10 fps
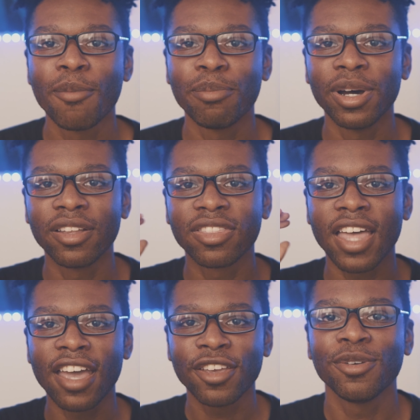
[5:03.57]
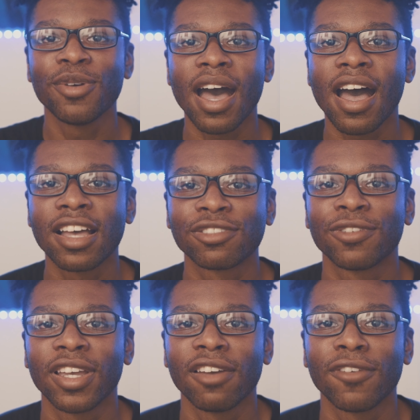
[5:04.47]
But thank you guys
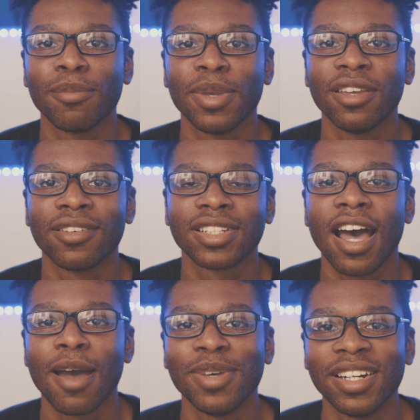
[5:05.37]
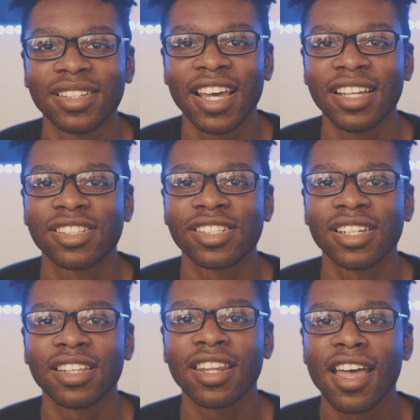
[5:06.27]
for giving me your time and
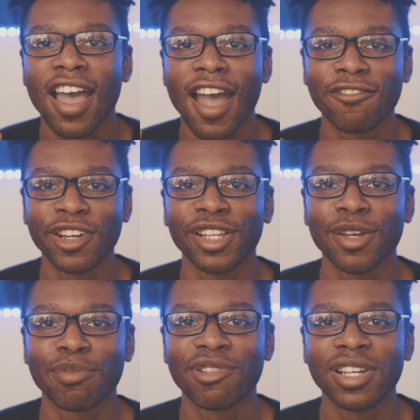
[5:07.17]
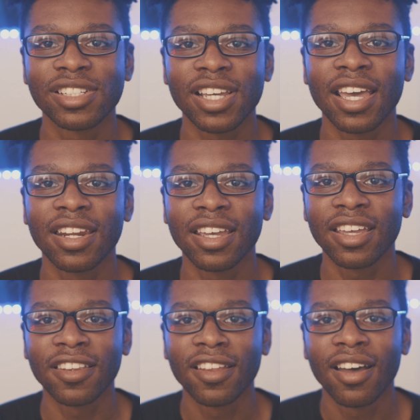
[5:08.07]
attention. I really appreciate it.